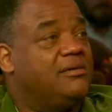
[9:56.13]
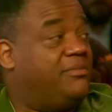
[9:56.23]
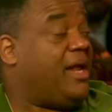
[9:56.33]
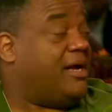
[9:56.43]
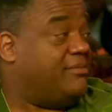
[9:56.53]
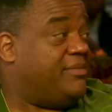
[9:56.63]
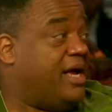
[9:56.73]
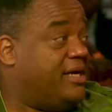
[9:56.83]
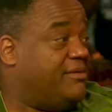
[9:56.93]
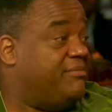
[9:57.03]

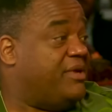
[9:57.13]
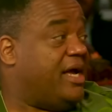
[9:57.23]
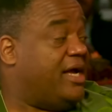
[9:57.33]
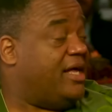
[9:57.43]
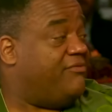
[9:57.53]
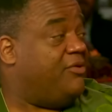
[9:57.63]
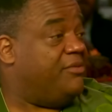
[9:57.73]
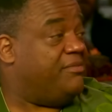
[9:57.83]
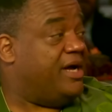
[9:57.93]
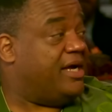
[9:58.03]

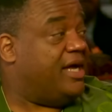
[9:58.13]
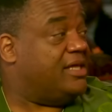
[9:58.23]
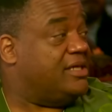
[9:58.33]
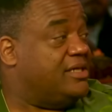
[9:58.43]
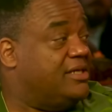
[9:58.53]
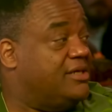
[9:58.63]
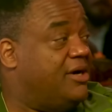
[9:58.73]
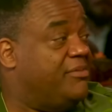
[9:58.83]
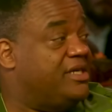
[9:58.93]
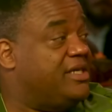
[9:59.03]
former black athletes.
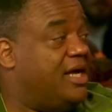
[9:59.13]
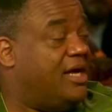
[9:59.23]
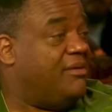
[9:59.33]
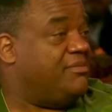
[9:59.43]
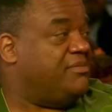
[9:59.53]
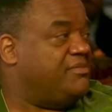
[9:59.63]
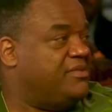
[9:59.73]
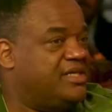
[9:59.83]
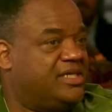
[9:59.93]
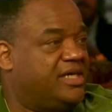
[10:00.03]
Our mentality. I'm
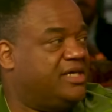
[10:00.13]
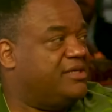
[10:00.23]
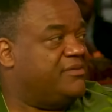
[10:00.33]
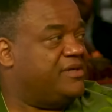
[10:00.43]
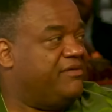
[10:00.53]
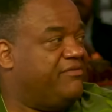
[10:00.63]
just to get specific.